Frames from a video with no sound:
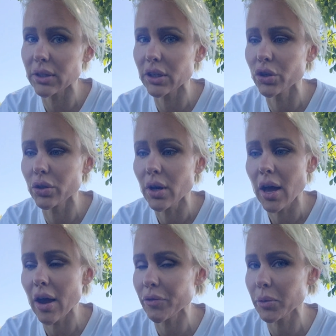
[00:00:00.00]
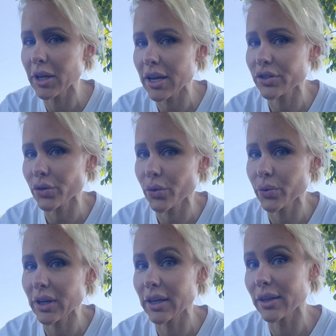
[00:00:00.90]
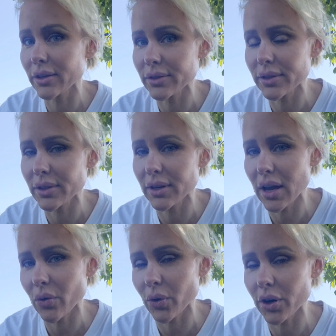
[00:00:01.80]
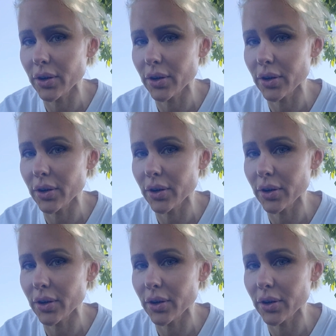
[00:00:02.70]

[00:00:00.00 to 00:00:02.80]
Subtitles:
Like, everybody has their own into the network.